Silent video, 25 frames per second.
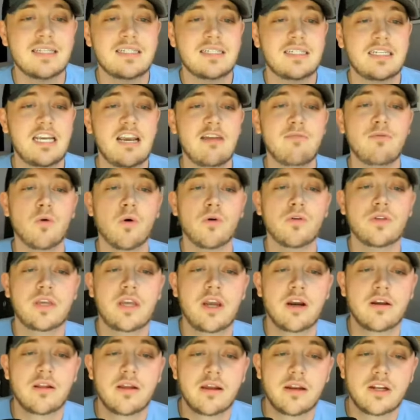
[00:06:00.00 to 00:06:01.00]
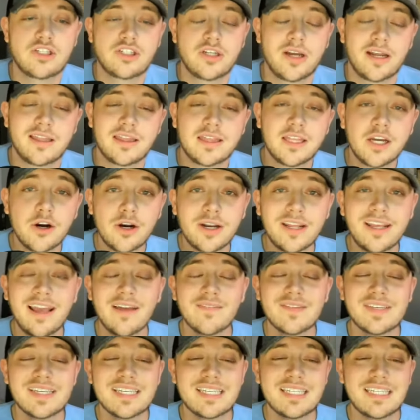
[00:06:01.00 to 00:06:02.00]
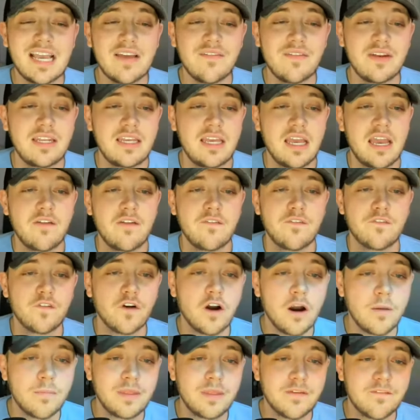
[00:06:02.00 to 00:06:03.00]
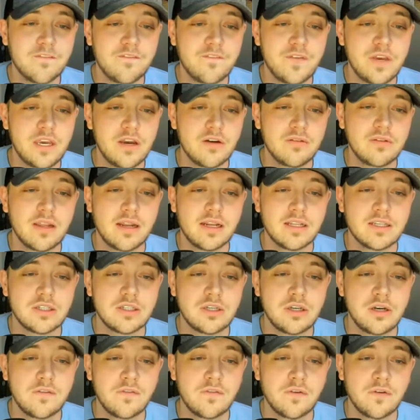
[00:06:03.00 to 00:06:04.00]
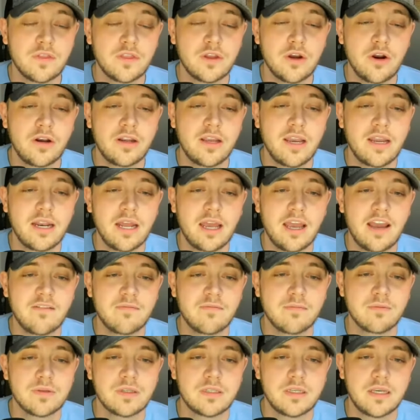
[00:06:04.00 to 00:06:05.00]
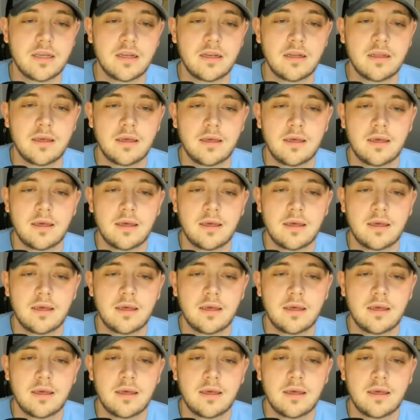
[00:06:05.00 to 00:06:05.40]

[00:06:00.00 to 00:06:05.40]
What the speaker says: team, North Carolina shot 30 of 78 from the field. That is good for 38.5%.